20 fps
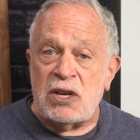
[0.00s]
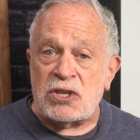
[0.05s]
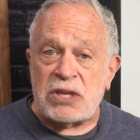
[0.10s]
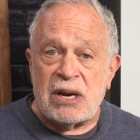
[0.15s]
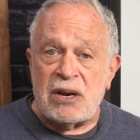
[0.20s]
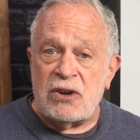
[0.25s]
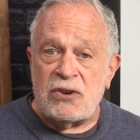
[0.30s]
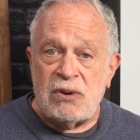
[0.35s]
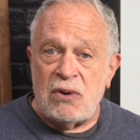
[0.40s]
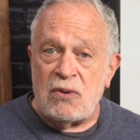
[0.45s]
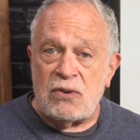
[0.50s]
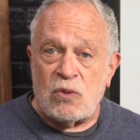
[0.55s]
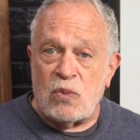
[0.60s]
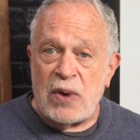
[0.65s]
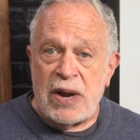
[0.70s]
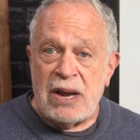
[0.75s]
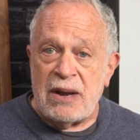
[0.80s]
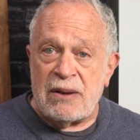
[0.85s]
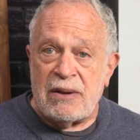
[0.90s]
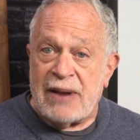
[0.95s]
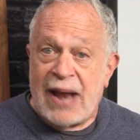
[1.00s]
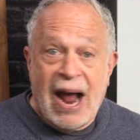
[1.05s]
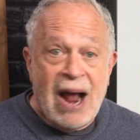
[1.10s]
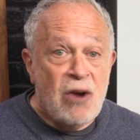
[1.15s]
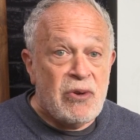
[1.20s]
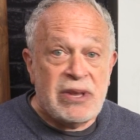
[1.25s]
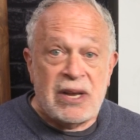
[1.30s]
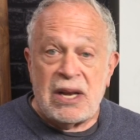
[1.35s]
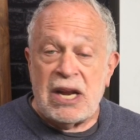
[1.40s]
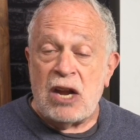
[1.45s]
he's going to do to win.
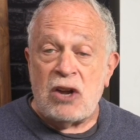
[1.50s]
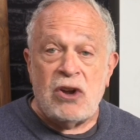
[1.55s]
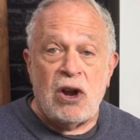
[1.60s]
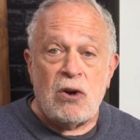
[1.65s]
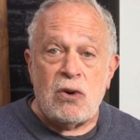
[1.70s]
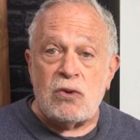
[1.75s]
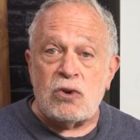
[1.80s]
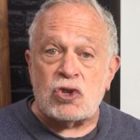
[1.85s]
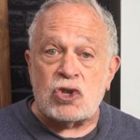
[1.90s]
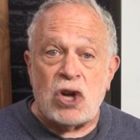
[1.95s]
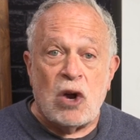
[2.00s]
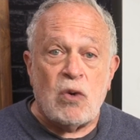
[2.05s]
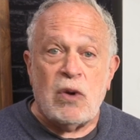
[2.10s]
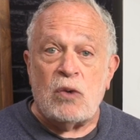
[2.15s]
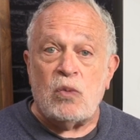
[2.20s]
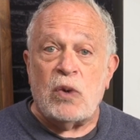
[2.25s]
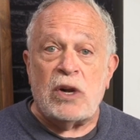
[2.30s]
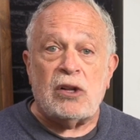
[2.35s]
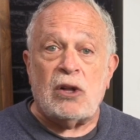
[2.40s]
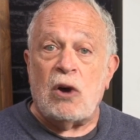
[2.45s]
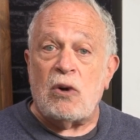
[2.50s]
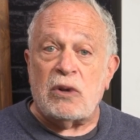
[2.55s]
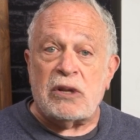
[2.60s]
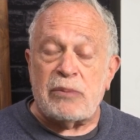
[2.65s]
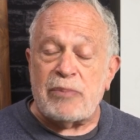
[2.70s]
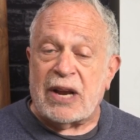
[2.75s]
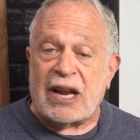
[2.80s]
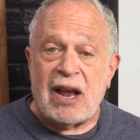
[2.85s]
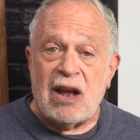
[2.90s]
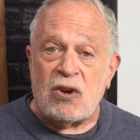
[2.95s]
Now that he knows no one will hold
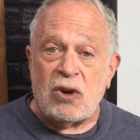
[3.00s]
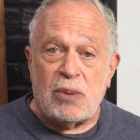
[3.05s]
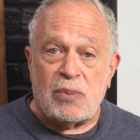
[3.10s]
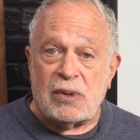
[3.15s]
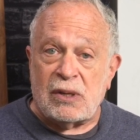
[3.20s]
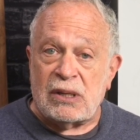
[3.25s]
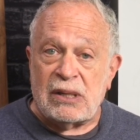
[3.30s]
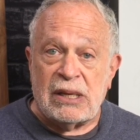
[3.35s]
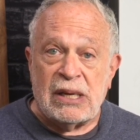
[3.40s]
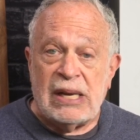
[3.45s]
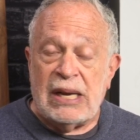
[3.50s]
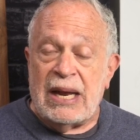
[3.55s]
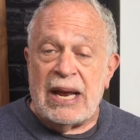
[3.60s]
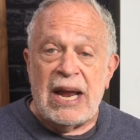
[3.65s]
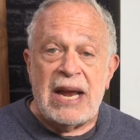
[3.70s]
him accountable,